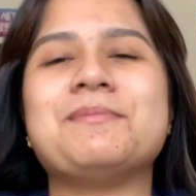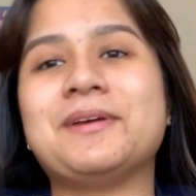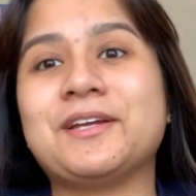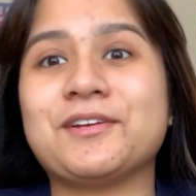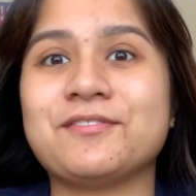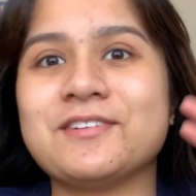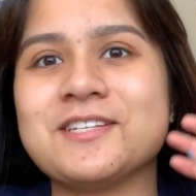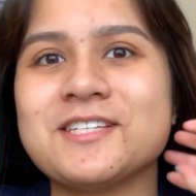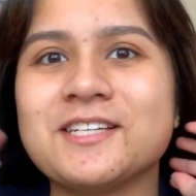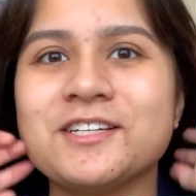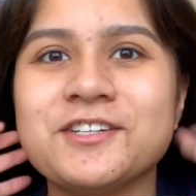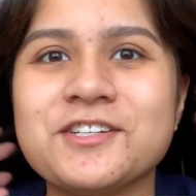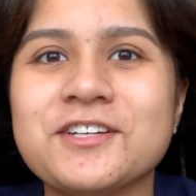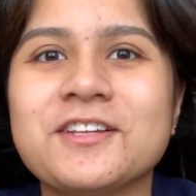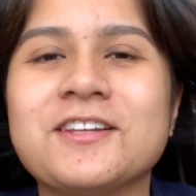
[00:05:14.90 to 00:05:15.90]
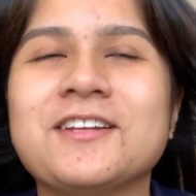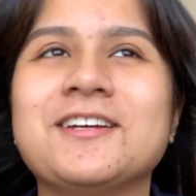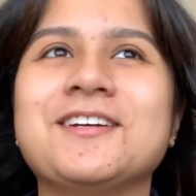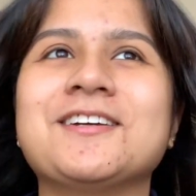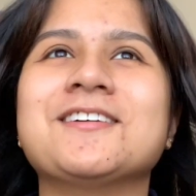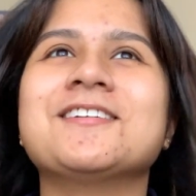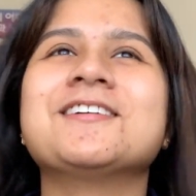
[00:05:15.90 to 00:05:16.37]
manifestation
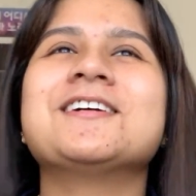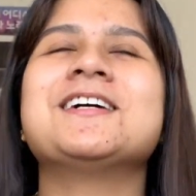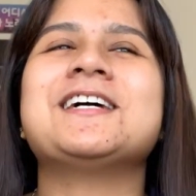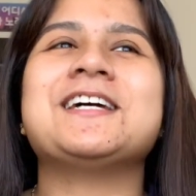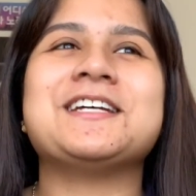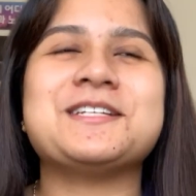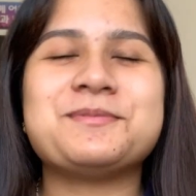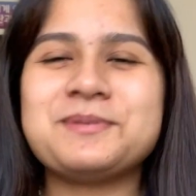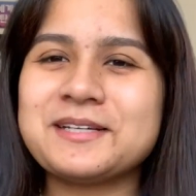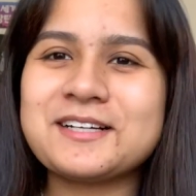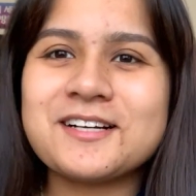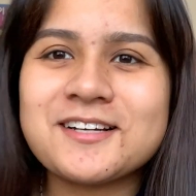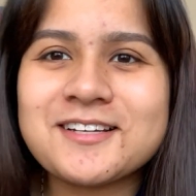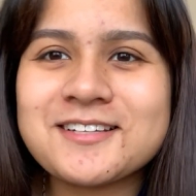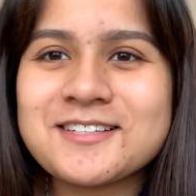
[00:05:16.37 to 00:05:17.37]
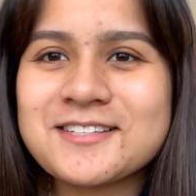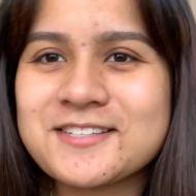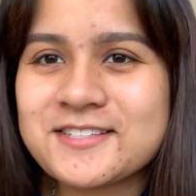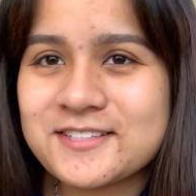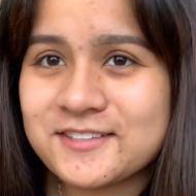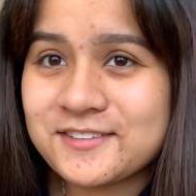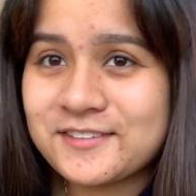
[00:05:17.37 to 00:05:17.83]
thing is
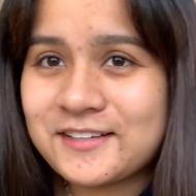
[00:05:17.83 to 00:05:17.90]
because